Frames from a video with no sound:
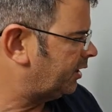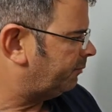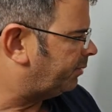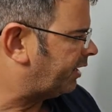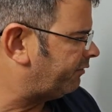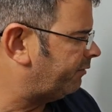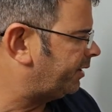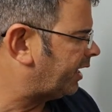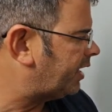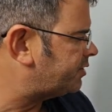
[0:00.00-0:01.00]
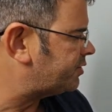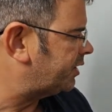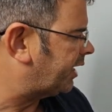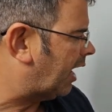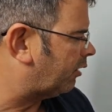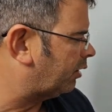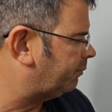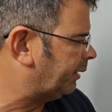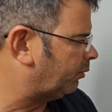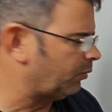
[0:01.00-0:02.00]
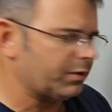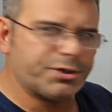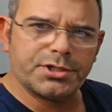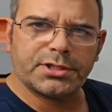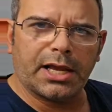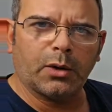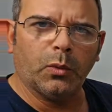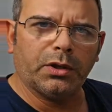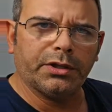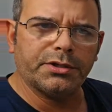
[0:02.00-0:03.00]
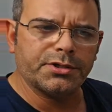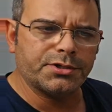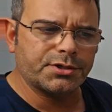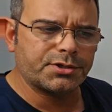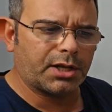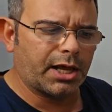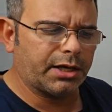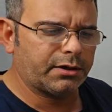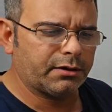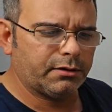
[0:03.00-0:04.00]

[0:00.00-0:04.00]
but everybody I just encountered, people were just like willing to just like,